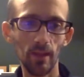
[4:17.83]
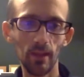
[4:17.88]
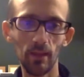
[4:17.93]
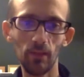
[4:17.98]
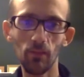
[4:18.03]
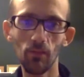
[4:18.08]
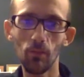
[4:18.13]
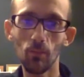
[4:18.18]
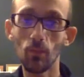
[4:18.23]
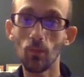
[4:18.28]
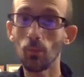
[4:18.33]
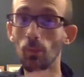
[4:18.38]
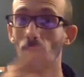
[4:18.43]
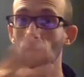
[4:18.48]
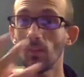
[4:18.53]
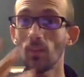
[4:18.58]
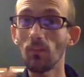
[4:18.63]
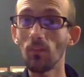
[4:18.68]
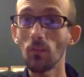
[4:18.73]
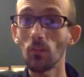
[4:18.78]
give some
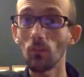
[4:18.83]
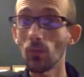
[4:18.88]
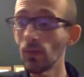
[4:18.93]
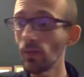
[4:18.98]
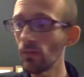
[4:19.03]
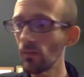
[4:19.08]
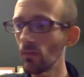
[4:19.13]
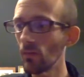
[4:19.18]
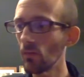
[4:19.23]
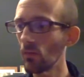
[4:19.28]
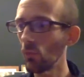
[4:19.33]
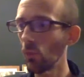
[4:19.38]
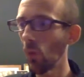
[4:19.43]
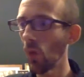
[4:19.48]
specific reasons